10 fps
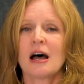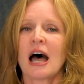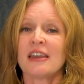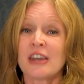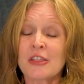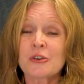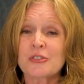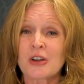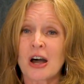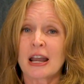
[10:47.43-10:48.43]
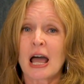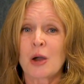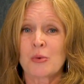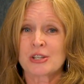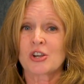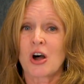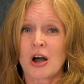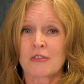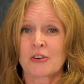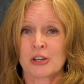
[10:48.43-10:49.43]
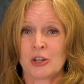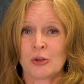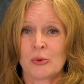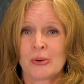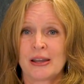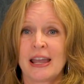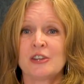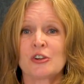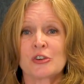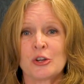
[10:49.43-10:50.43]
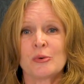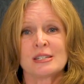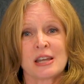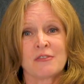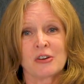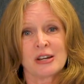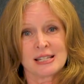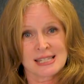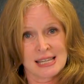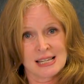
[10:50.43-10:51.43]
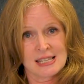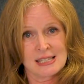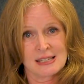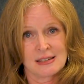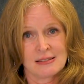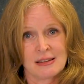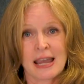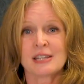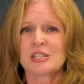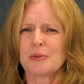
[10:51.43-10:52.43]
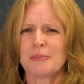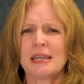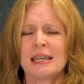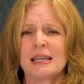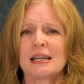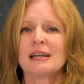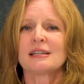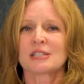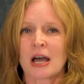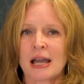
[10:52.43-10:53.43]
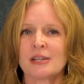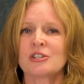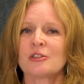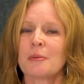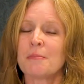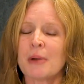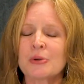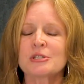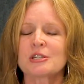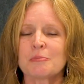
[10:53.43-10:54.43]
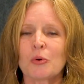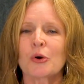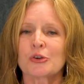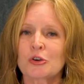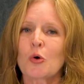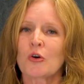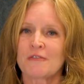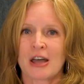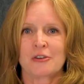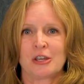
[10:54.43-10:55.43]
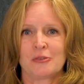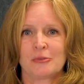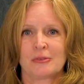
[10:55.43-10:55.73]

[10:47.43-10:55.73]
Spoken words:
Another thought I want to offer you in your new endeavor is this, and to me, tied to the most important core value,